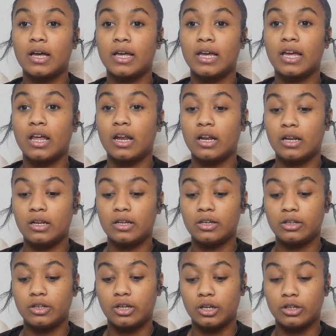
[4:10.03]
in
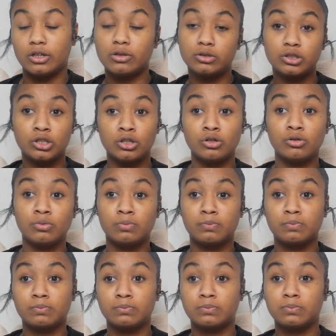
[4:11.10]
the YouTube
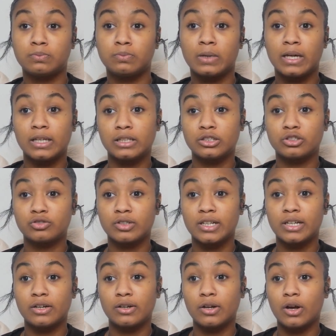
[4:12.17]

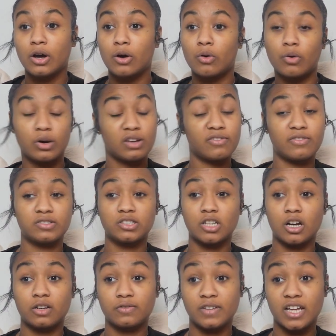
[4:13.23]
industry or even
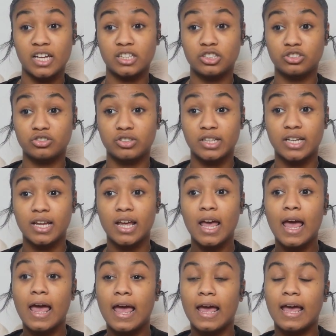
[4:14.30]
photography industry,
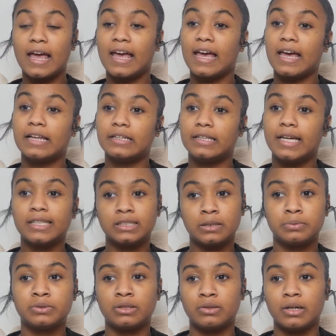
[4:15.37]
and get
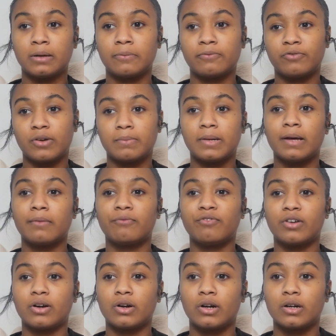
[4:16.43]
tips on them from them
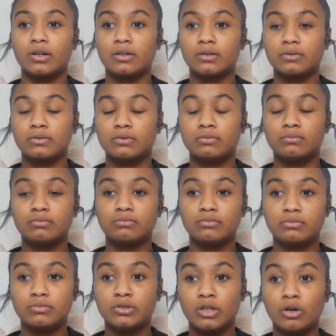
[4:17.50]
for
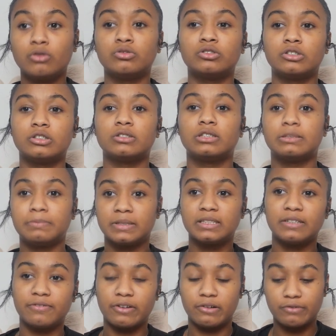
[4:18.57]
those
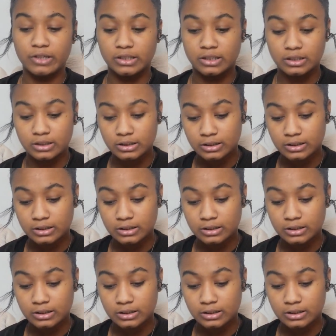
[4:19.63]
specific reasons.